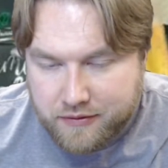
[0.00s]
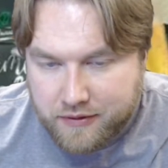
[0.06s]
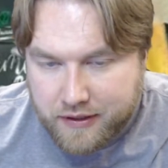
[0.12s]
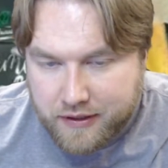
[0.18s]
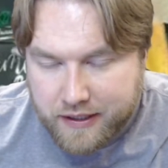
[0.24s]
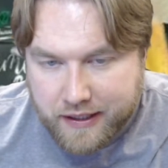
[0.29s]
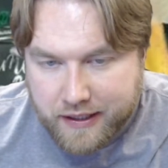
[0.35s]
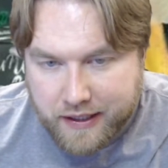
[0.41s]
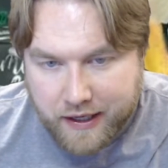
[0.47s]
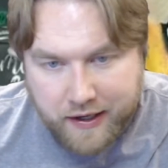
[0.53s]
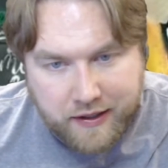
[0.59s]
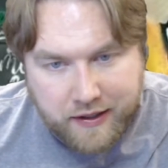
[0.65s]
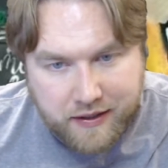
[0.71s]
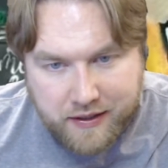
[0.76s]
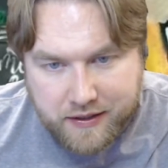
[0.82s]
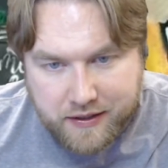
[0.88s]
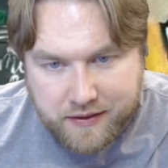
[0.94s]

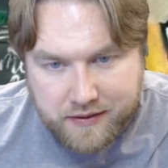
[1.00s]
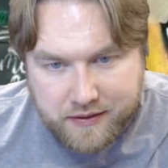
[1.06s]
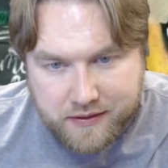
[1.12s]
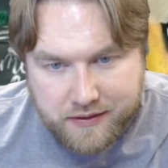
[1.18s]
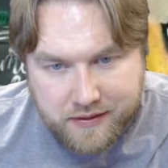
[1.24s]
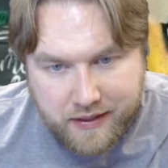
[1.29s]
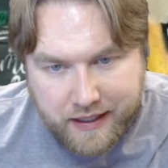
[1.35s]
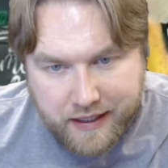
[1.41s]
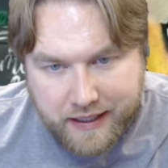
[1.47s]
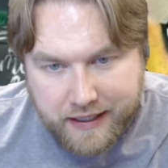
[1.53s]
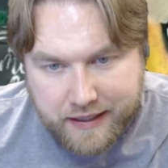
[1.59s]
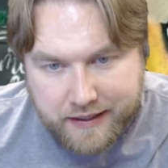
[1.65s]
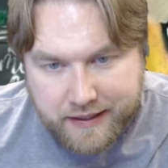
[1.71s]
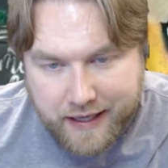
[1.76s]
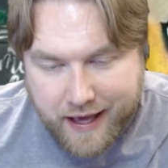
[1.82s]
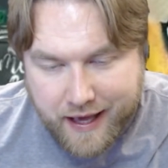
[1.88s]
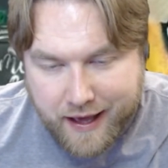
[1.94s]
onions,
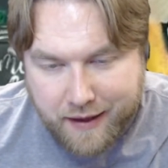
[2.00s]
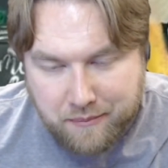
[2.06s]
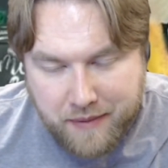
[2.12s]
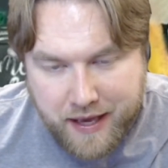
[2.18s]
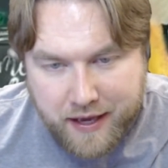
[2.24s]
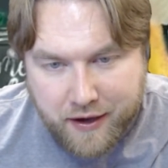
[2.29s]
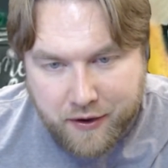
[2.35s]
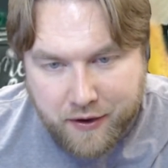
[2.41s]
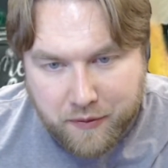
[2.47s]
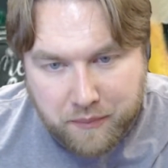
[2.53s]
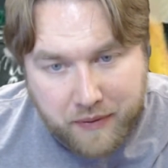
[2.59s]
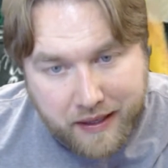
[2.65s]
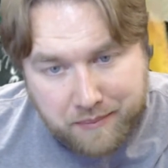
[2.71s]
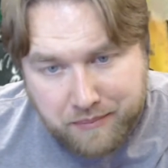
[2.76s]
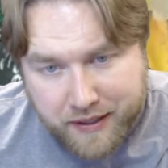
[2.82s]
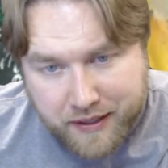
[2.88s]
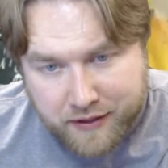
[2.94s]
and mayo
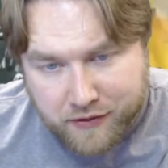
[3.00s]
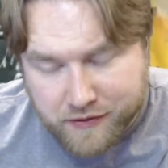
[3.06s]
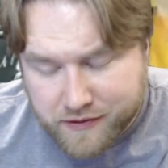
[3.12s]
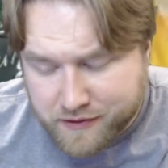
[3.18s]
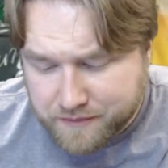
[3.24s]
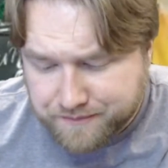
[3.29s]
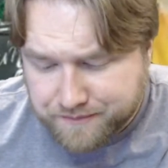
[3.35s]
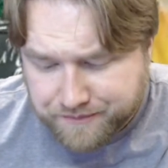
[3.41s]
and pickles.